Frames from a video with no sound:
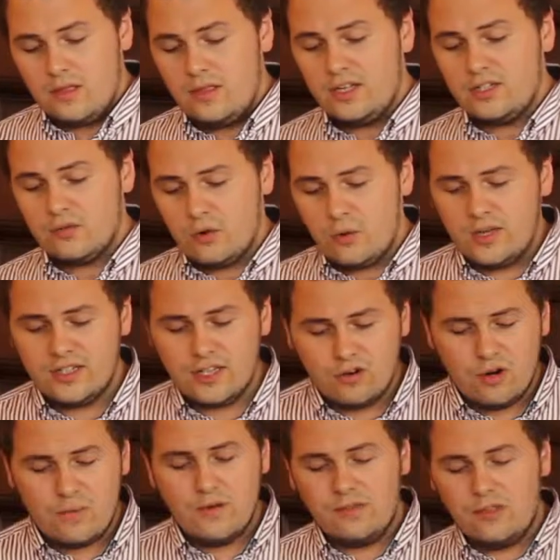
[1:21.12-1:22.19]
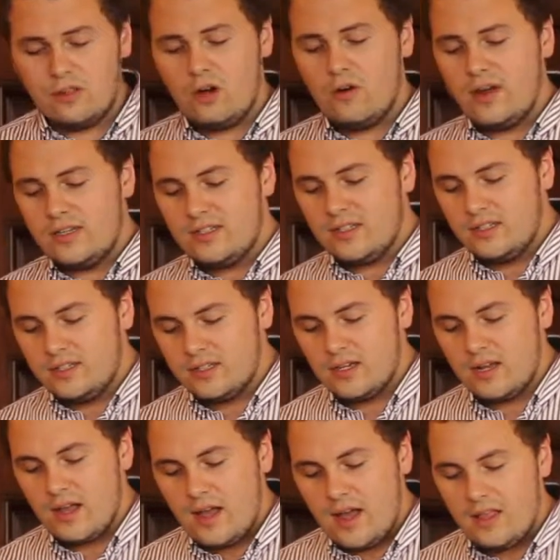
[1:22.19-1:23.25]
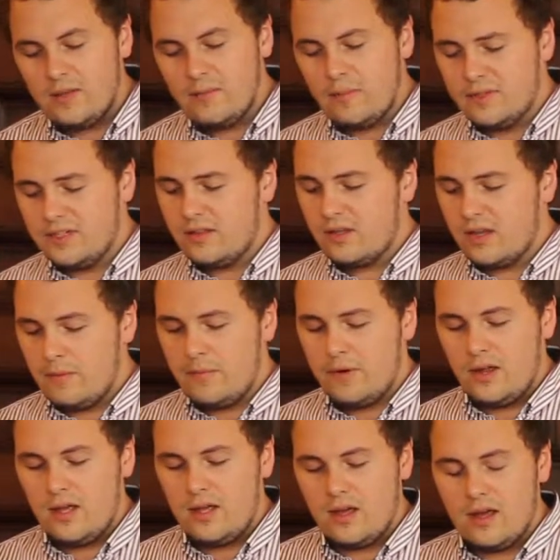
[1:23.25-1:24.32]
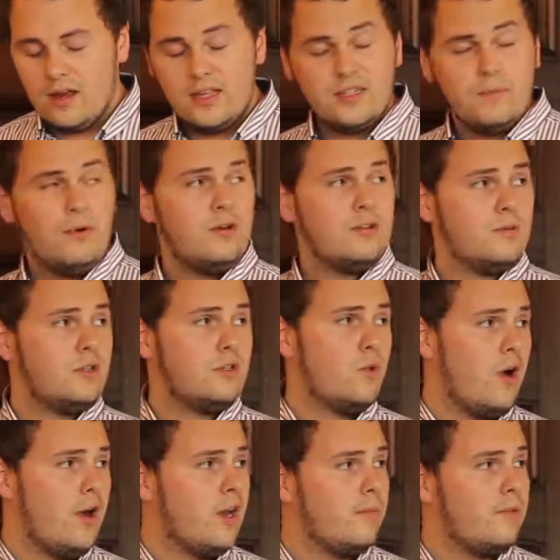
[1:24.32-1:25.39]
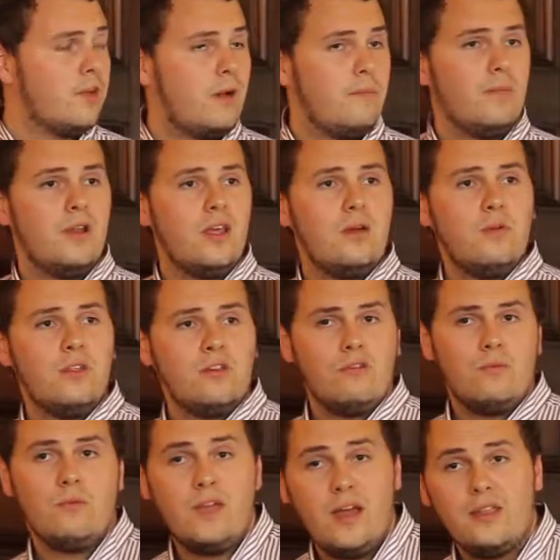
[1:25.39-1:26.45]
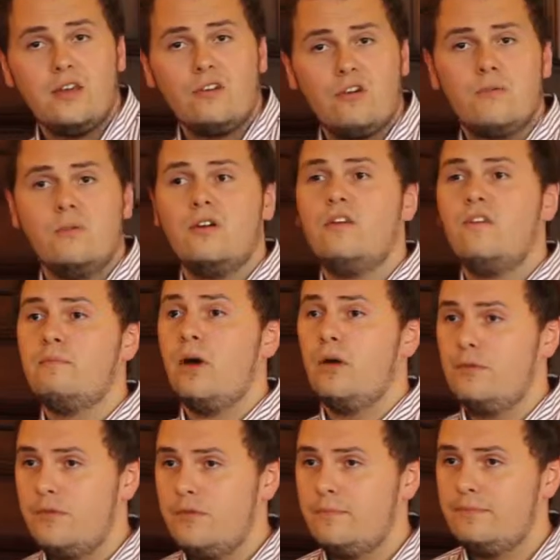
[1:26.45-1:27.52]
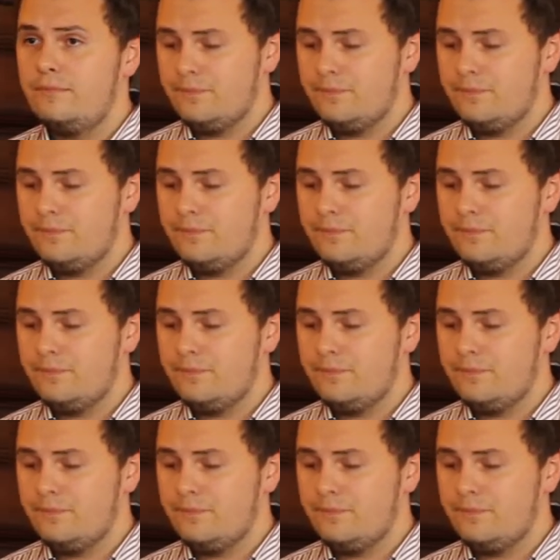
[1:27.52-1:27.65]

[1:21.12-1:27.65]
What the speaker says: This requires the agreement of the directors and the members of the company, and it is impossible to wind up the company without the agreement of both.